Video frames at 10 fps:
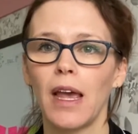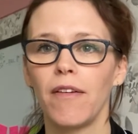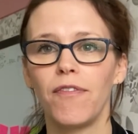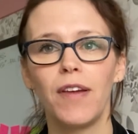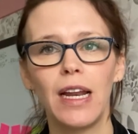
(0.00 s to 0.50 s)

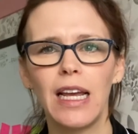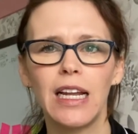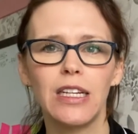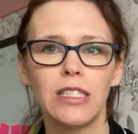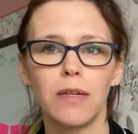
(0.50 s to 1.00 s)
fit
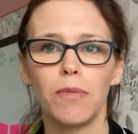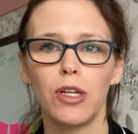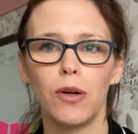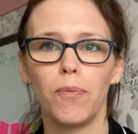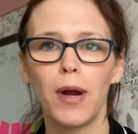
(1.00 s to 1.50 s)
in some
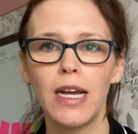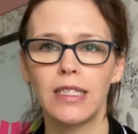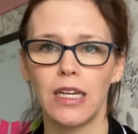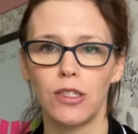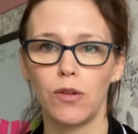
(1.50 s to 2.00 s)
little breaks
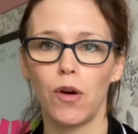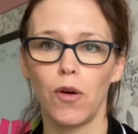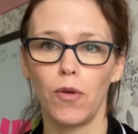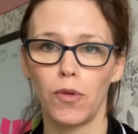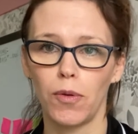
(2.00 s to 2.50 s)
as you
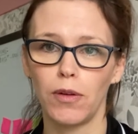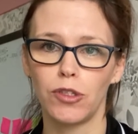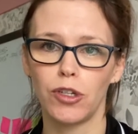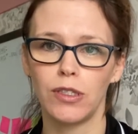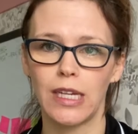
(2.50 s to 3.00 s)
go throughout
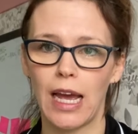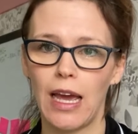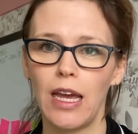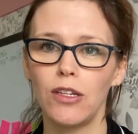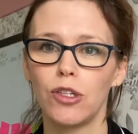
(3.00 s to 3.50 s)
your
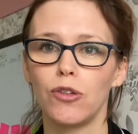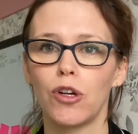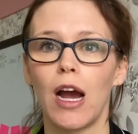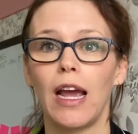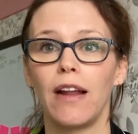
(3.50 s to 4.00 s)
day to
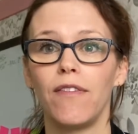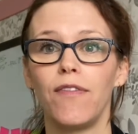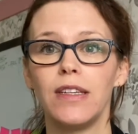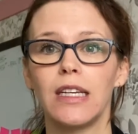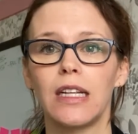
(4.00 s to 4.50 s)
try and
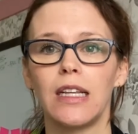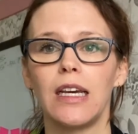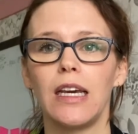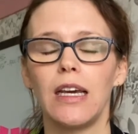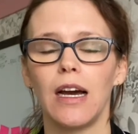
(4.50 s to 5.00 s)

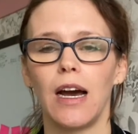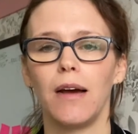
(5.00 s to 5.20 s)
physically